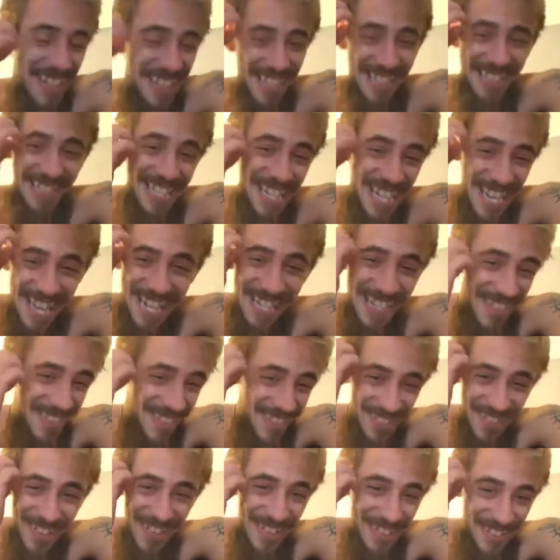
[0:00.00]
They
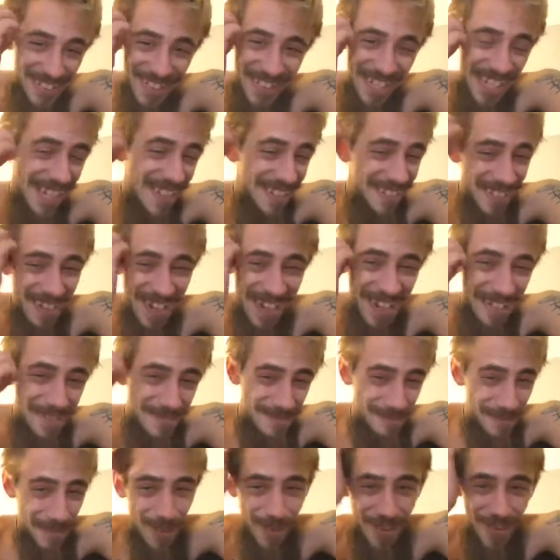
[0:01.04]
are not
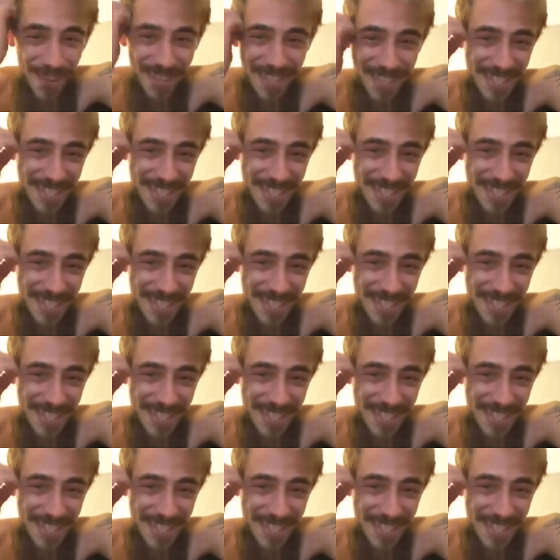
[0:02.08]
even part of